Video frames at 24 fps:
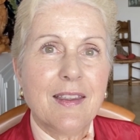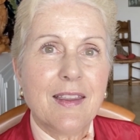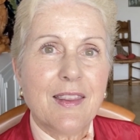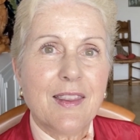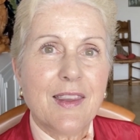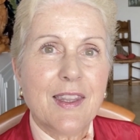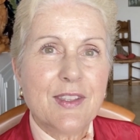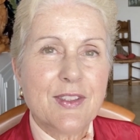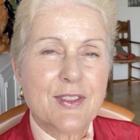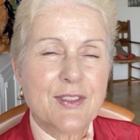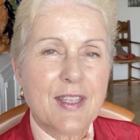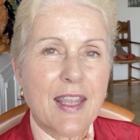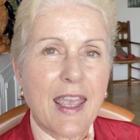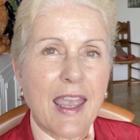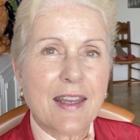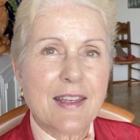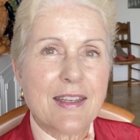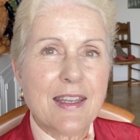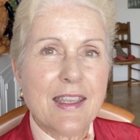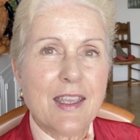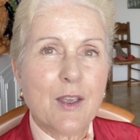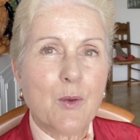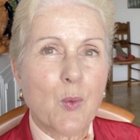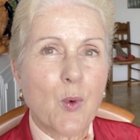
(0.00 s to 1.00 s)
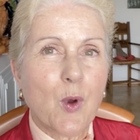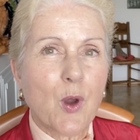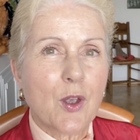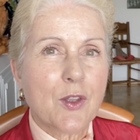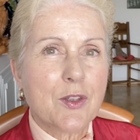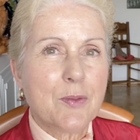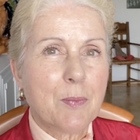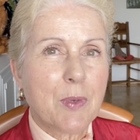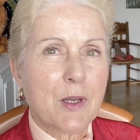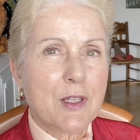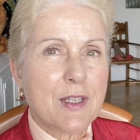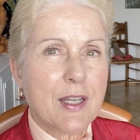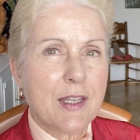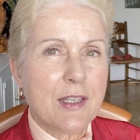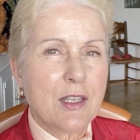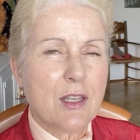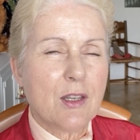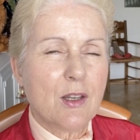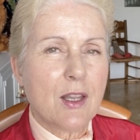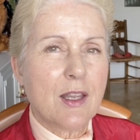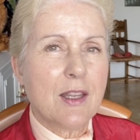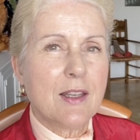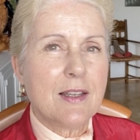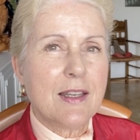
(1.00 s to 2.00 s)
This technique works
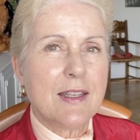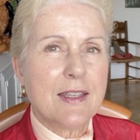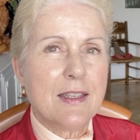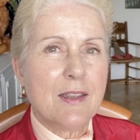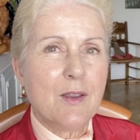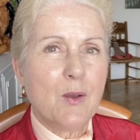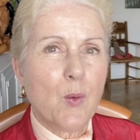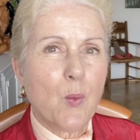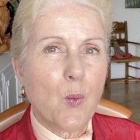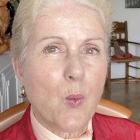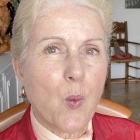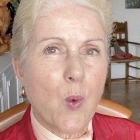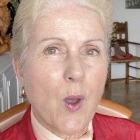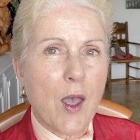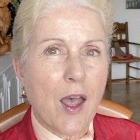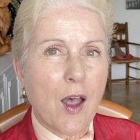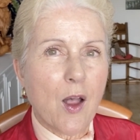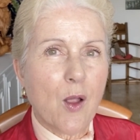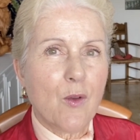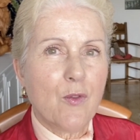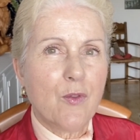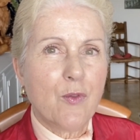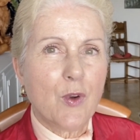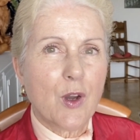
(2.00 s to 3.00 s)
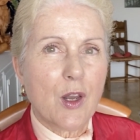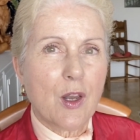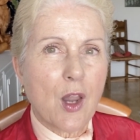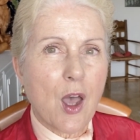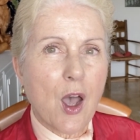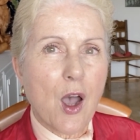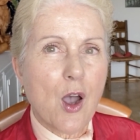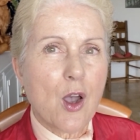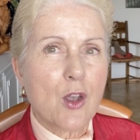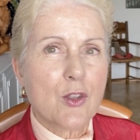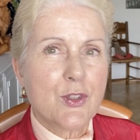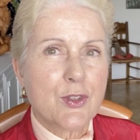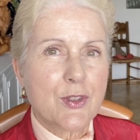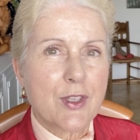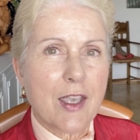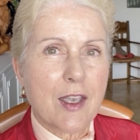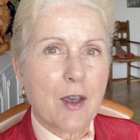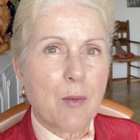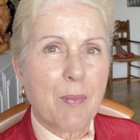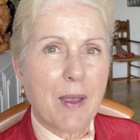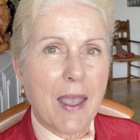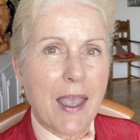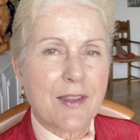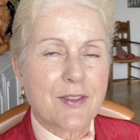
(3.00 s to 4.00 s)
particularly well for long
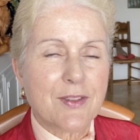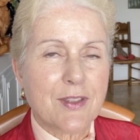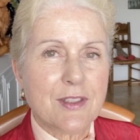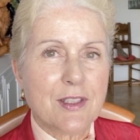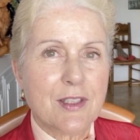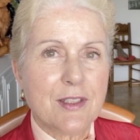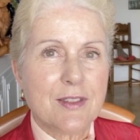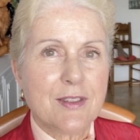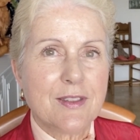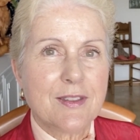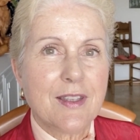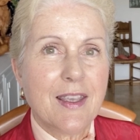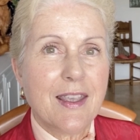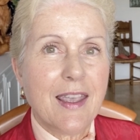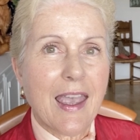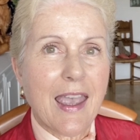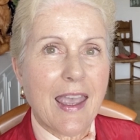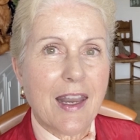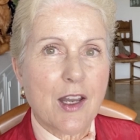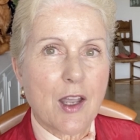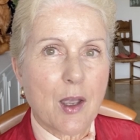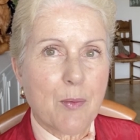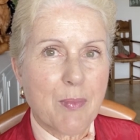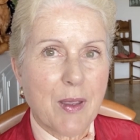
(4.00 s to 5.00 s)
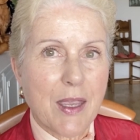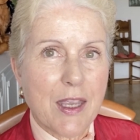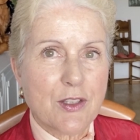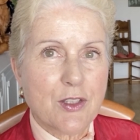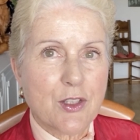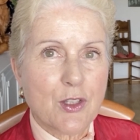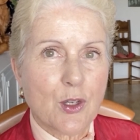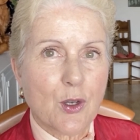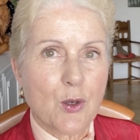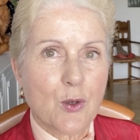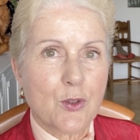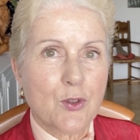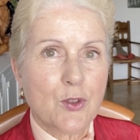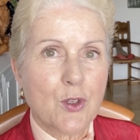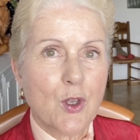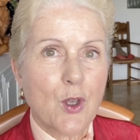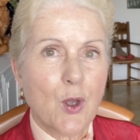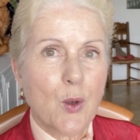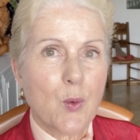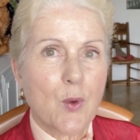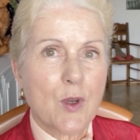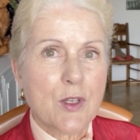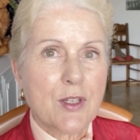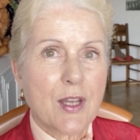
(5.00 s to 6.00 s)
scale passages and arpeggios
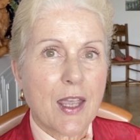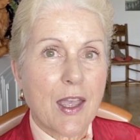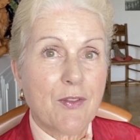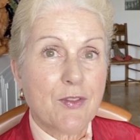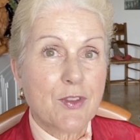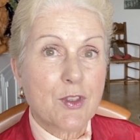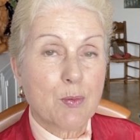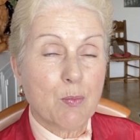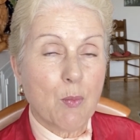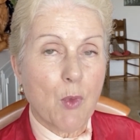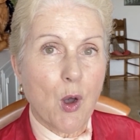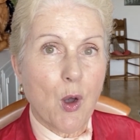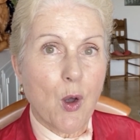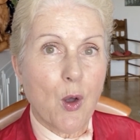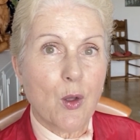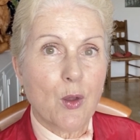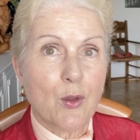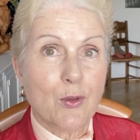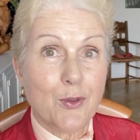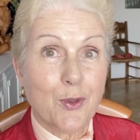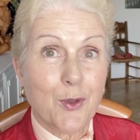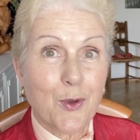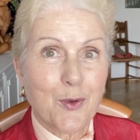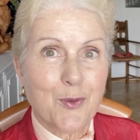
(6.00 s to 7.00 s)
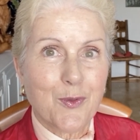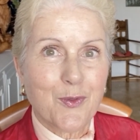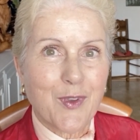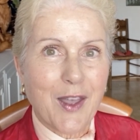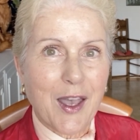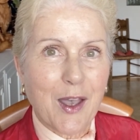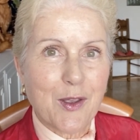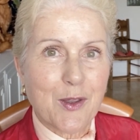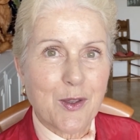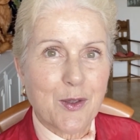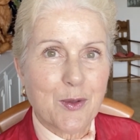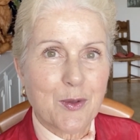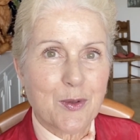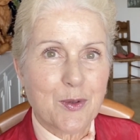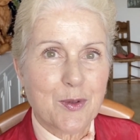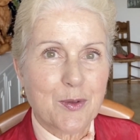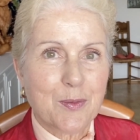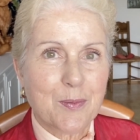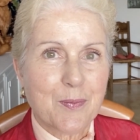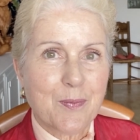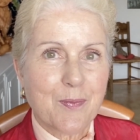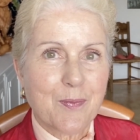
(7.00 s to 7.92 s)
which have small note values.